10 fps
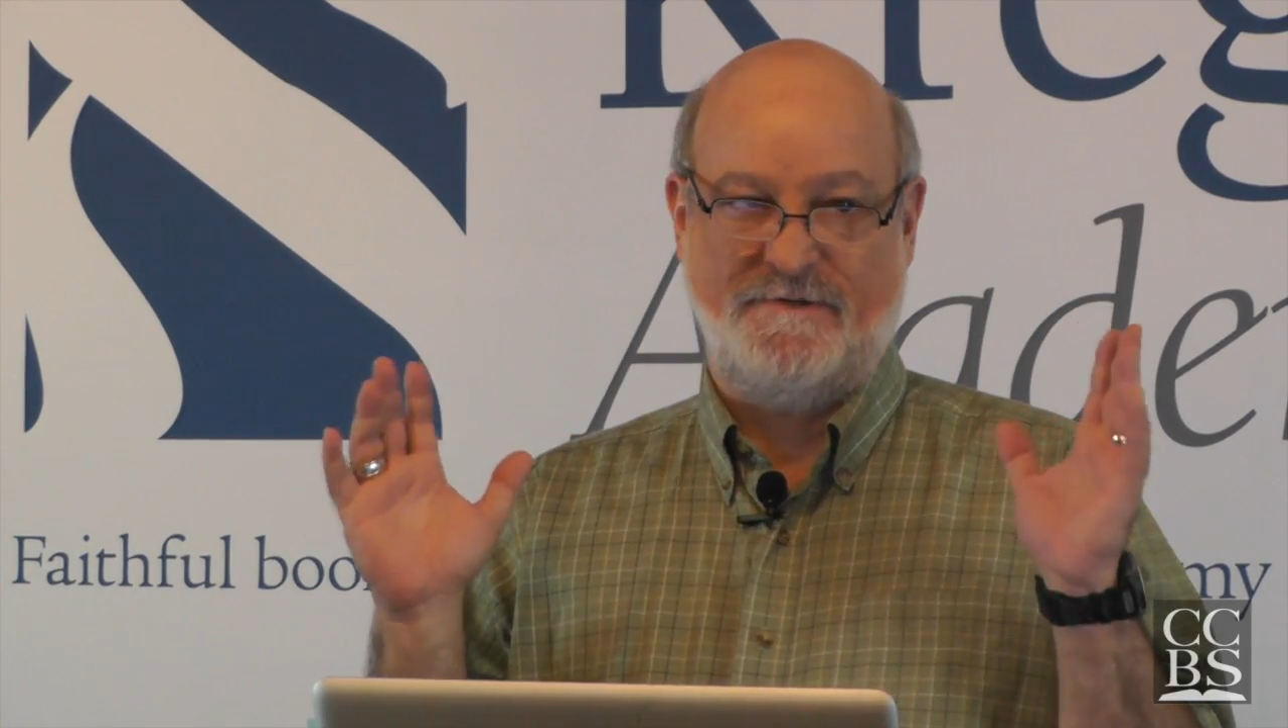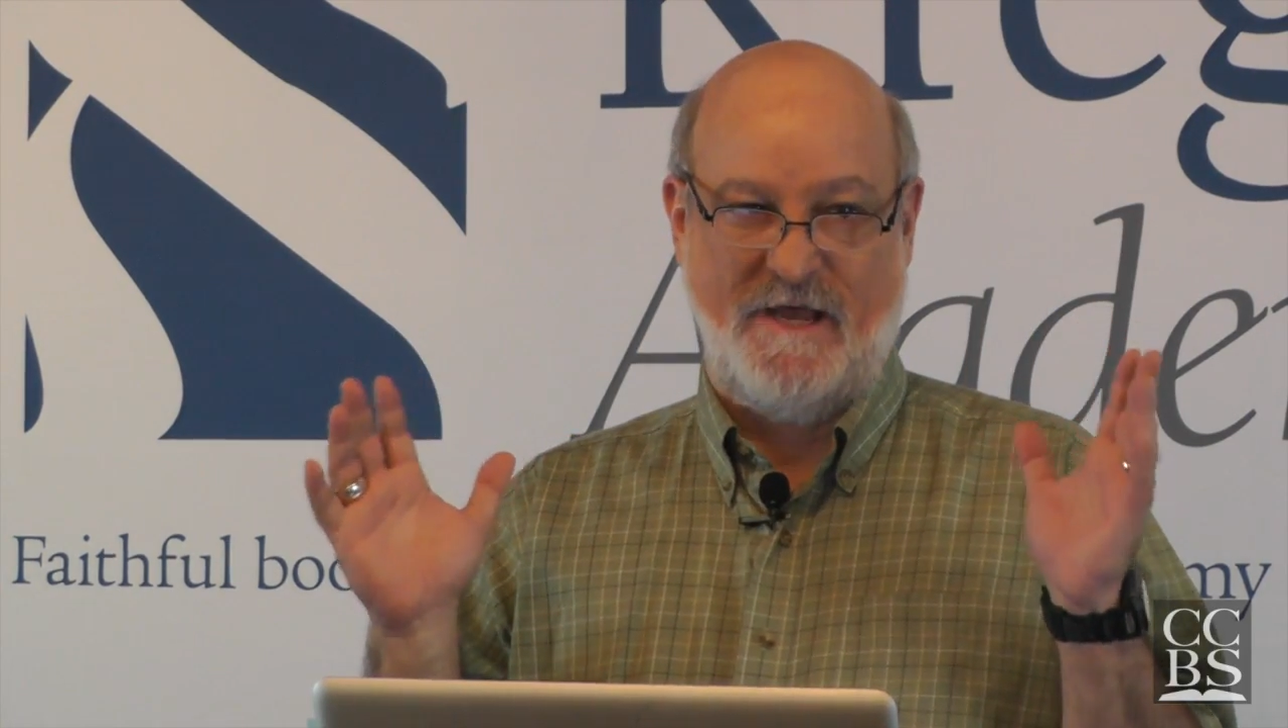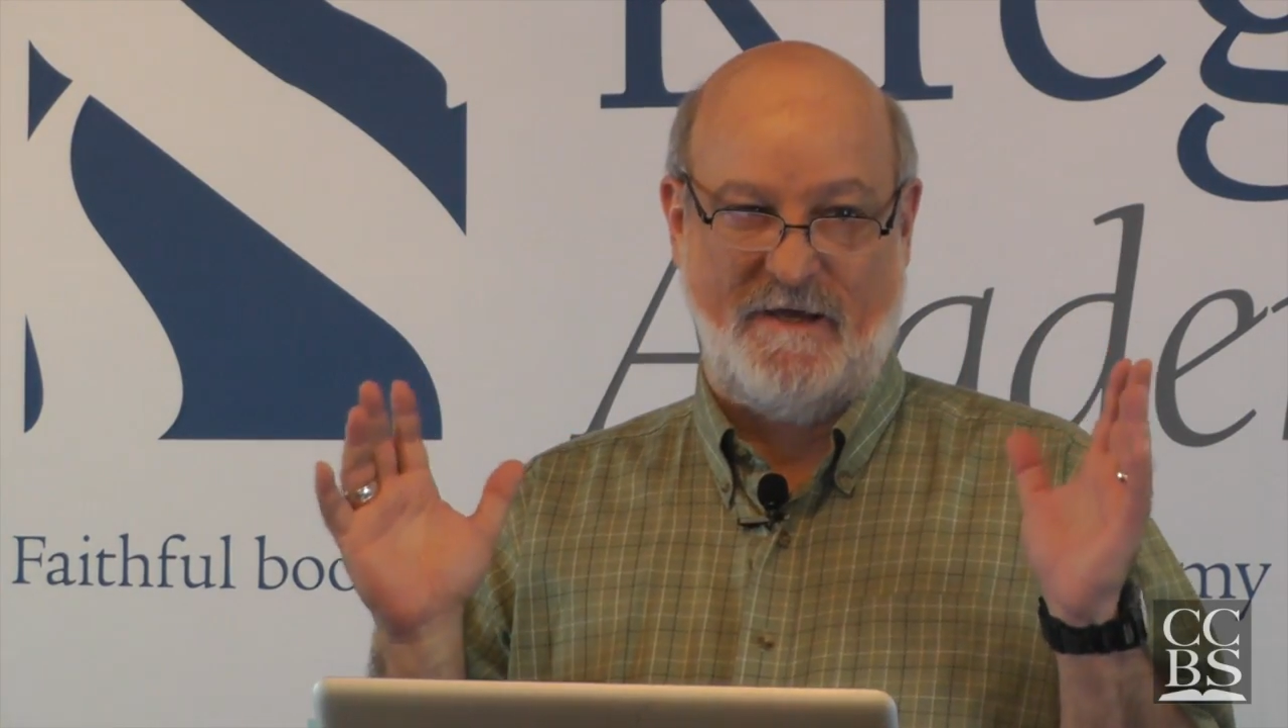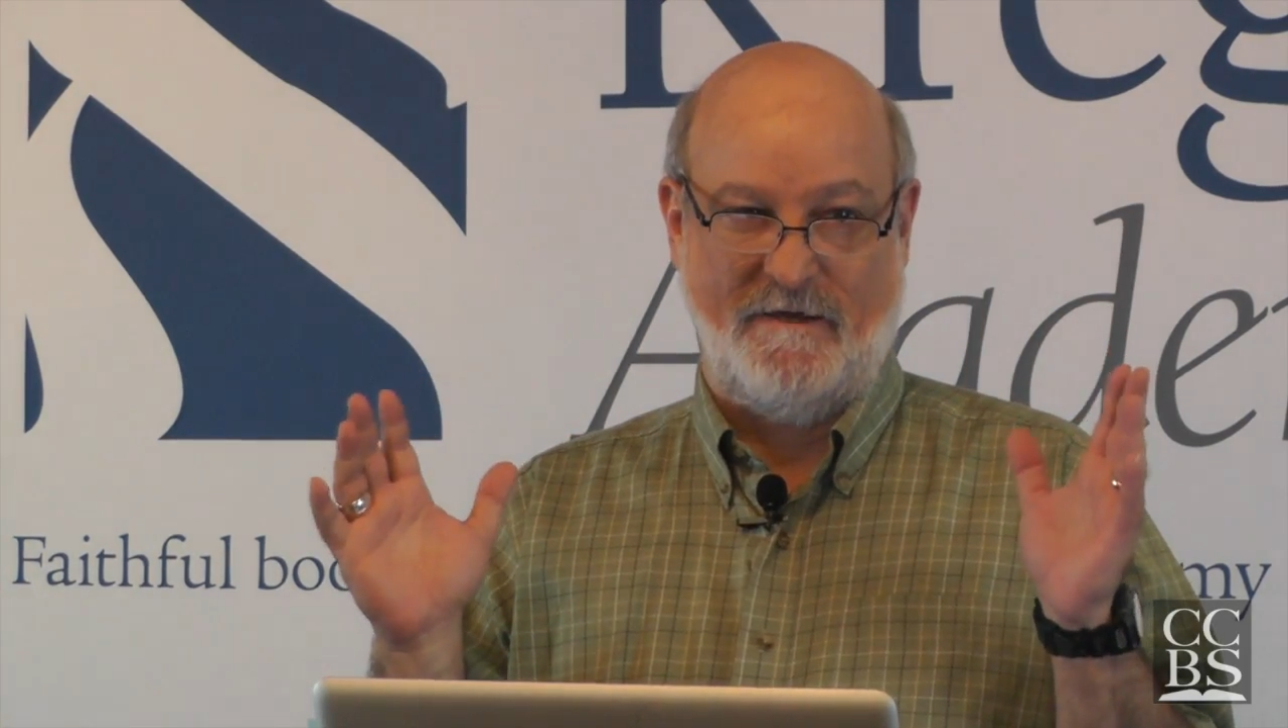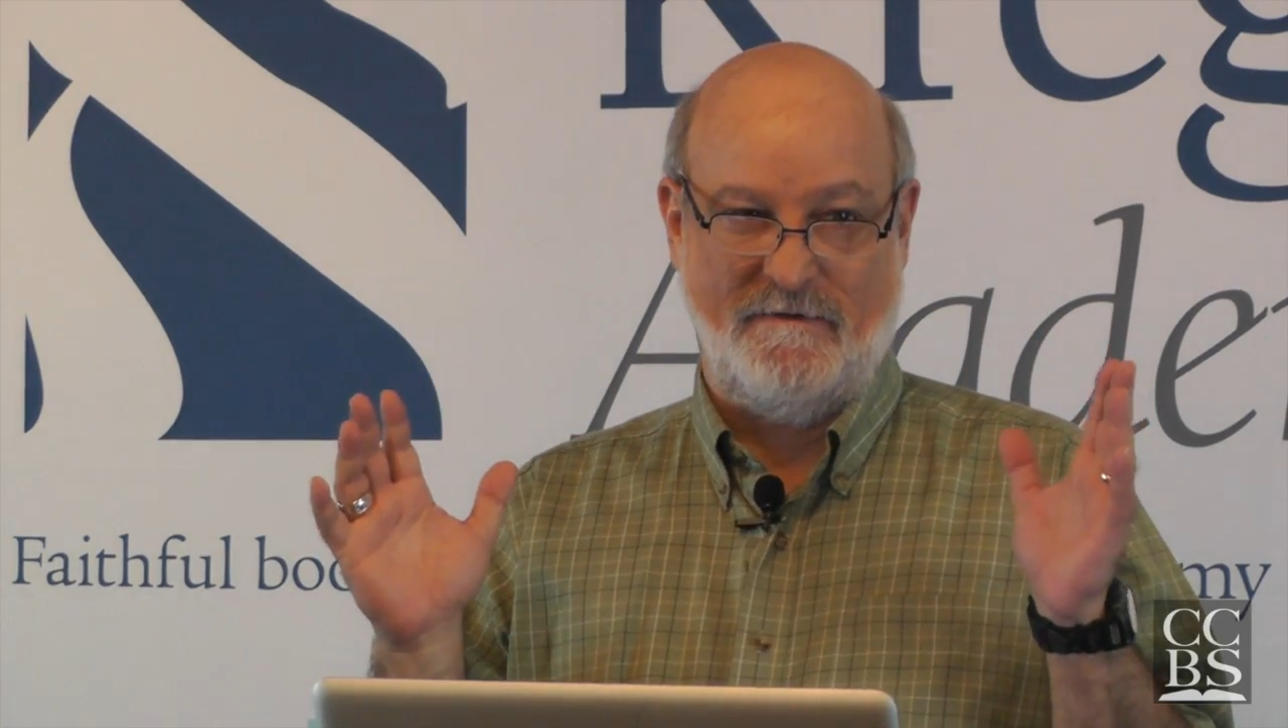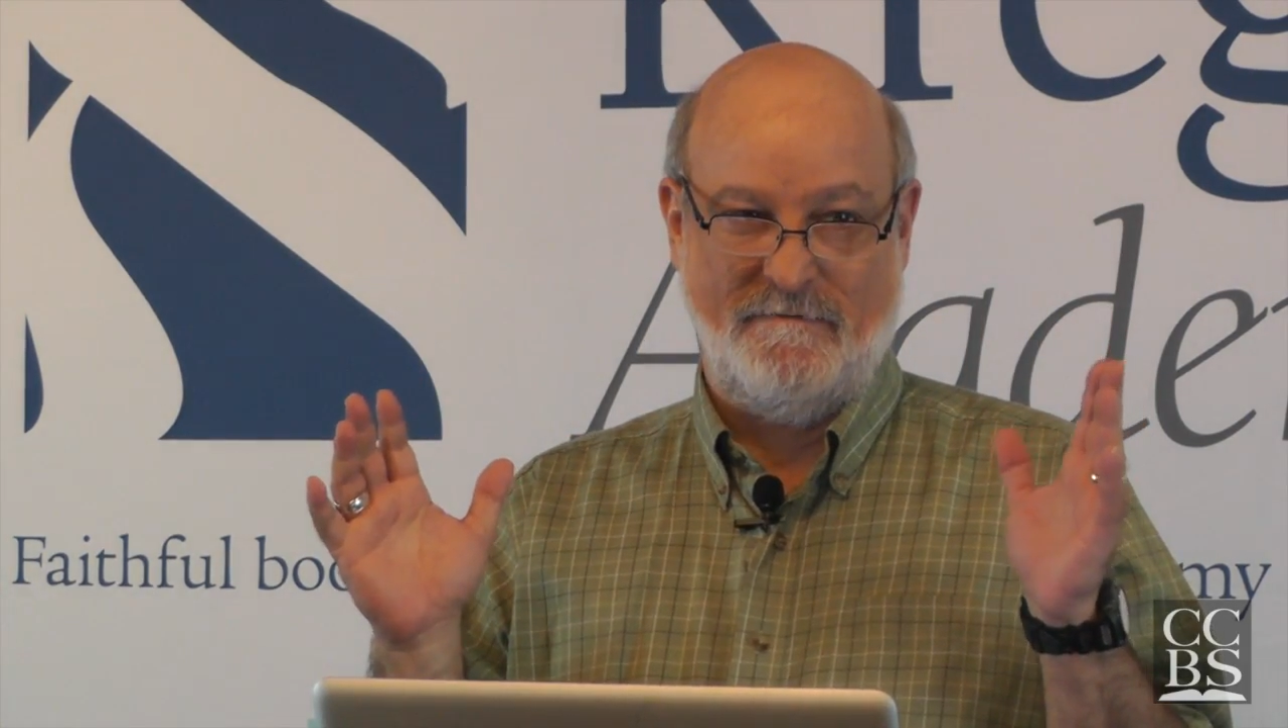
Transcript: second.